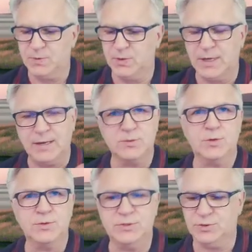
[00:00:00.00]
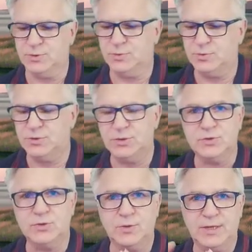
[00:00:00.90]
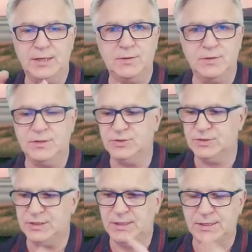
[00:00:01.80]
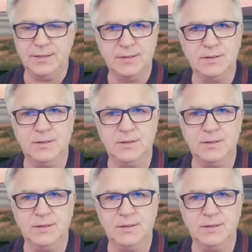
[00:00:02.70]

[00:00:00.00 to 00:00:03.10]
but I'm going to just so that you can see